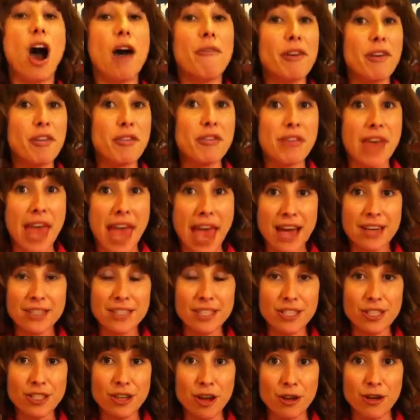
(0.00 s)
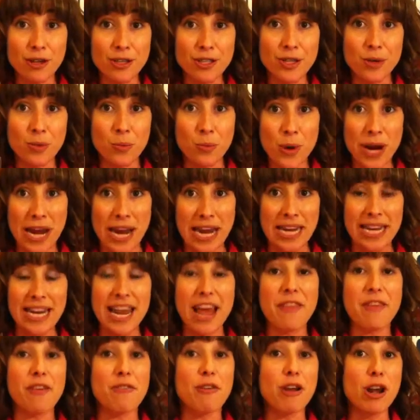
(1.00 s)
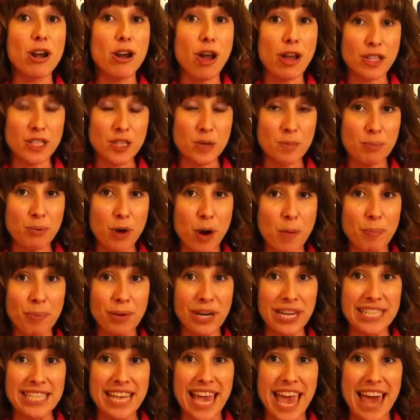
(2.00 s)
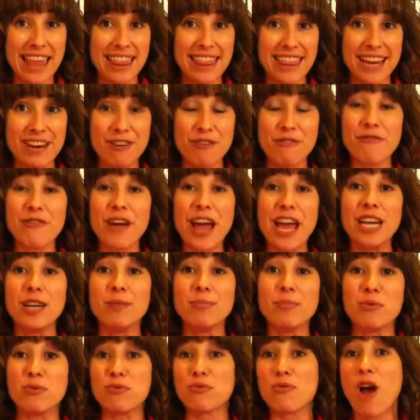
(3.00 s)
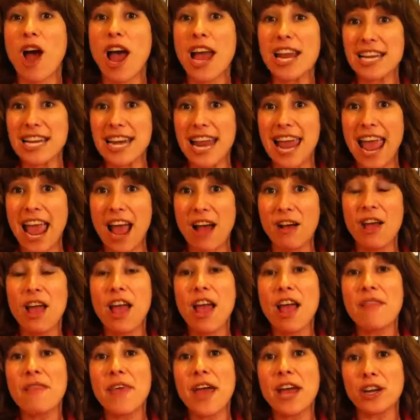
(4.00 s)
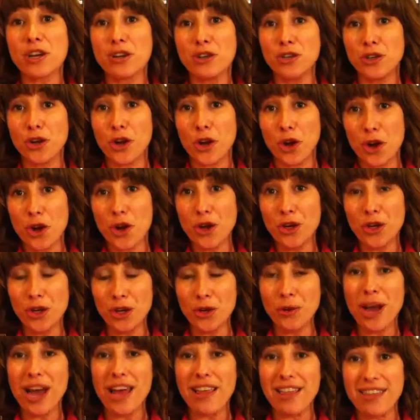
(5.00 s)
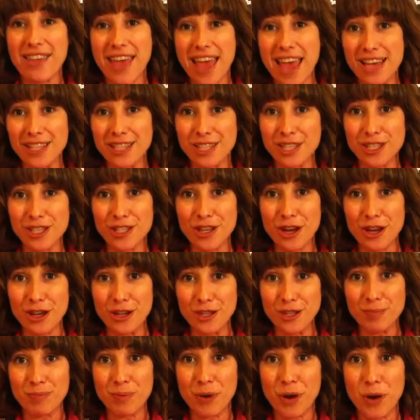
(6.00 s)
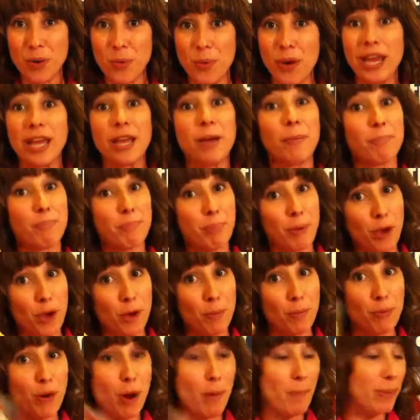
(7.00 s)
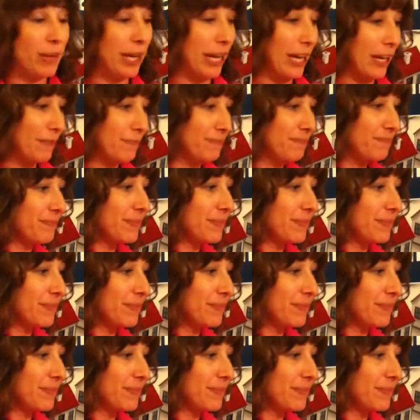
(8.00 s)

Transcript: of $1,000 a week. Now, there are lots of properties out there available right now that could earn you $1,000 per week per property.